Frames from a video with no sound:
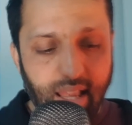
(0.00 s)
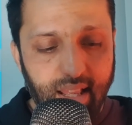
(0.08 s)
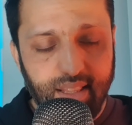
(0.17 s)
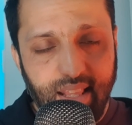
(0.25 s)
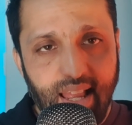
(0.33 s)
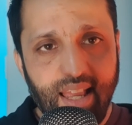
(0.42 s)

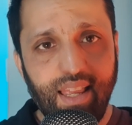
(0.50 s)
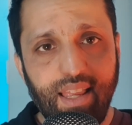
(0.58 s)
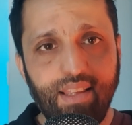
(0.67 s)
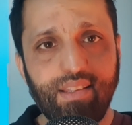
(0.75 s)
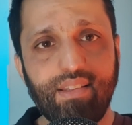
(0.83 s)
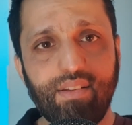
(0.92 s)
that that
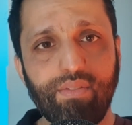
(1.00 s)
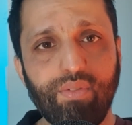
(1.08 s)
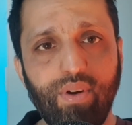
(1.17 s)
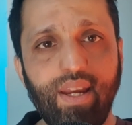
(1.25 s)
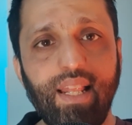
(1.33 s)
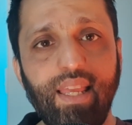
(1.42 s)
is
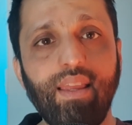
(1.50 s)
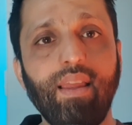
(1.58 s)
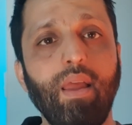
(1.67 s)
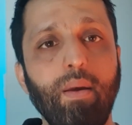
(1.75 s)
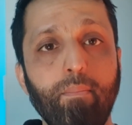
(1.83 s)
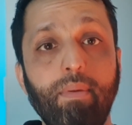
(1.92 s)
really
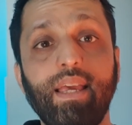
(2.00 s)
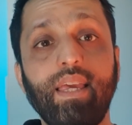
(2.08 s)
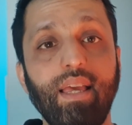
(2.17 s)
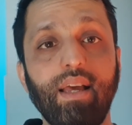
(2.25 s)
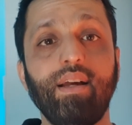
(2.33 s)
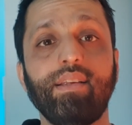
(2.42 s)

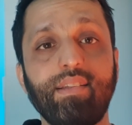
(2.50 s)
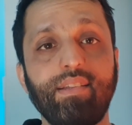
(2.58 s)
making us